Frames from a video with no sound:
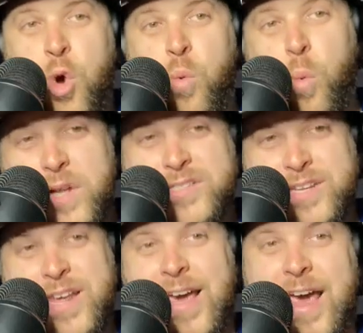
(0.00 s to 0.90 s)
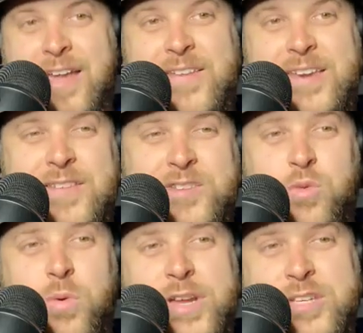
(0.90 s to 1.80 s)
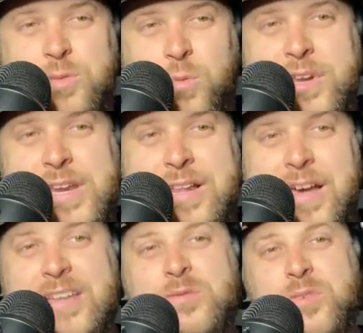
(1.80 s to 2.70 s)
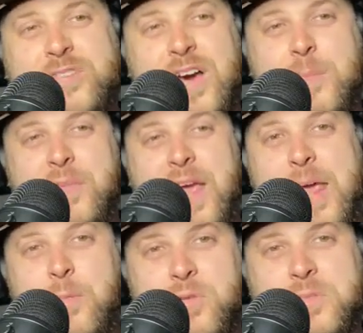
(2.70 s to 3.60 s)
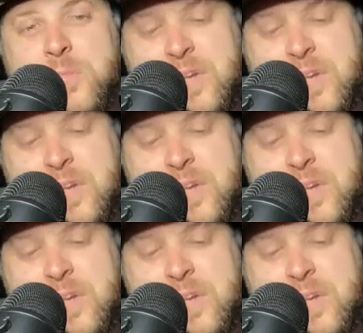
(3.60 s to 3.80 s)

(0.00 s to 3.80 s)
Woodson. And then the 2020 class was not able to be